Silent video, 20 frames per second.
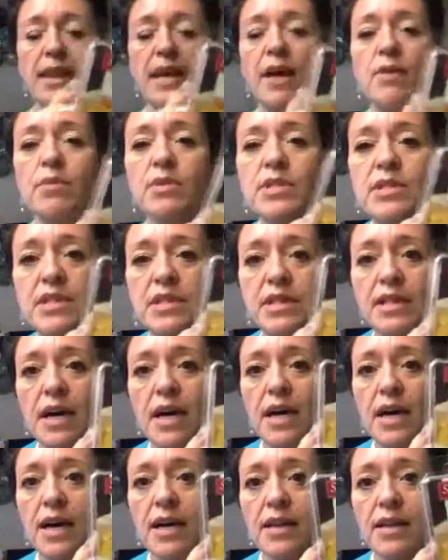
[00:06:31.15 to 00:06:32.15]
That was
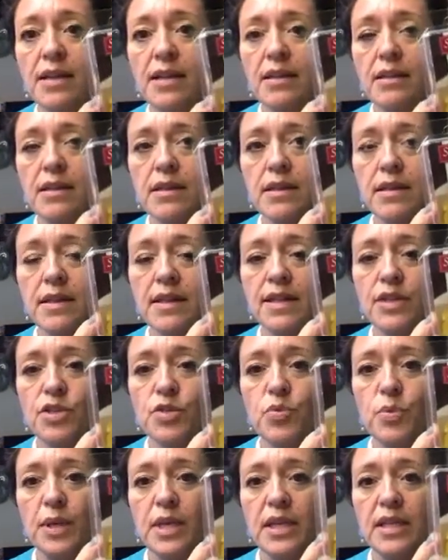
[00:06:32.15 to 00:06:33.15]

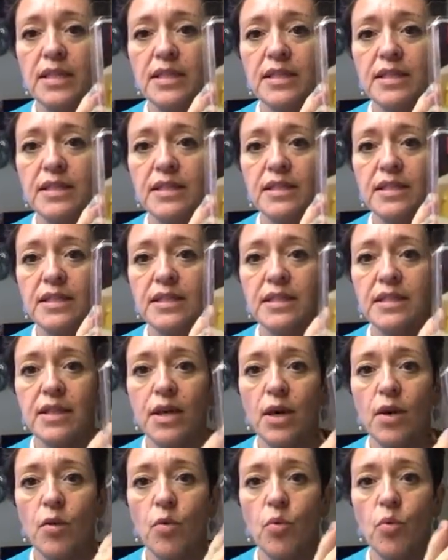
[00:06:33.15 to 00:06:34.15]
this week's
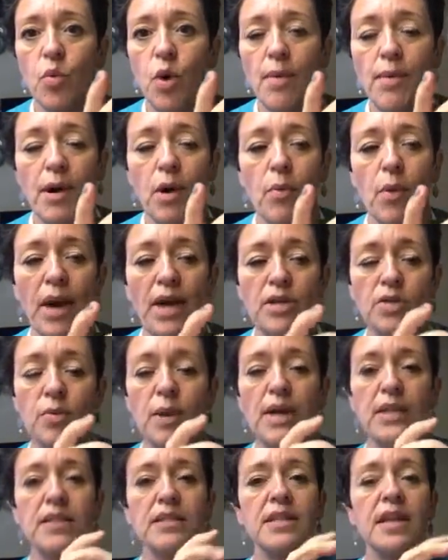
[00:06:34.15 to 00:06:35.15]
Walmart
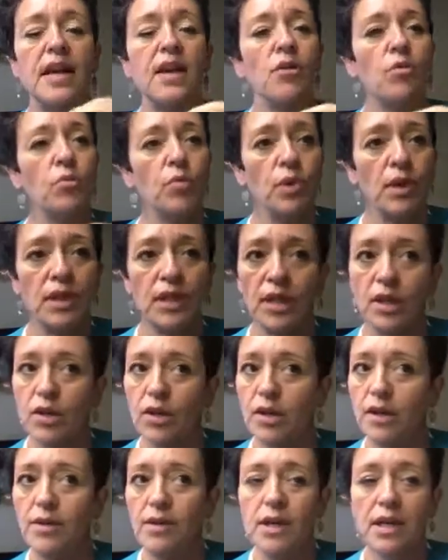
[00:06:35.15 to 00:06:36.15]
Wax Wednesday. Really
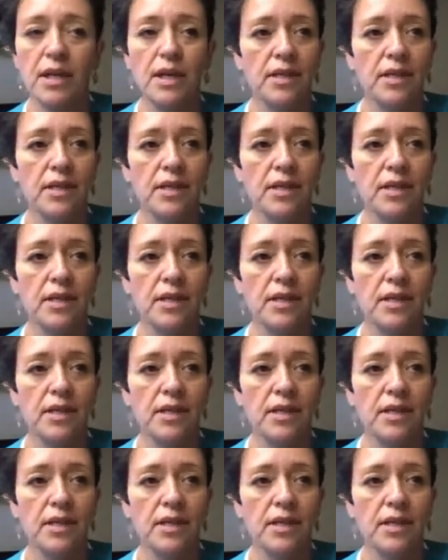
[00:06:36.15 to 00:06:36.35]
good.